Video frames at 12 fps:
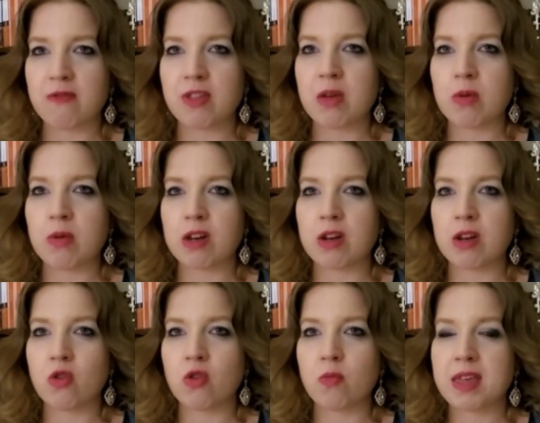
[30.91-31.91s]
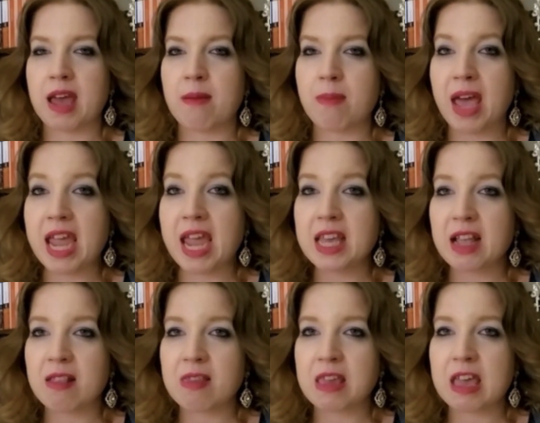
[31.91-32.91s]
and there was an enormous campaign
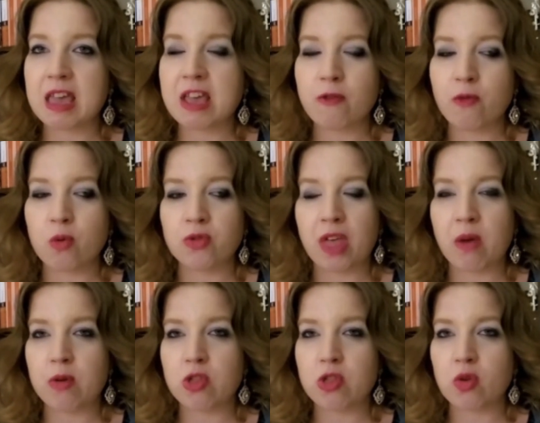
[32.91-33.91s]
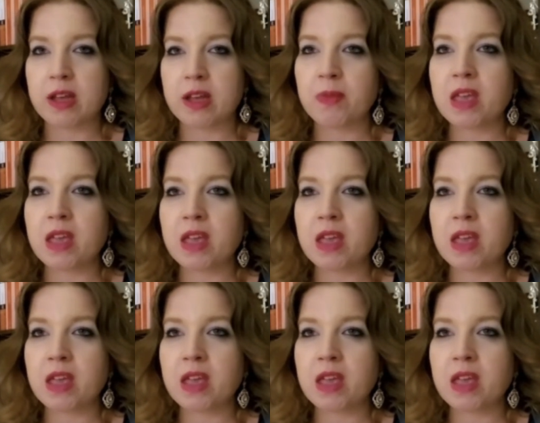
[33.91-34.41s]
against the EU for what they were doing.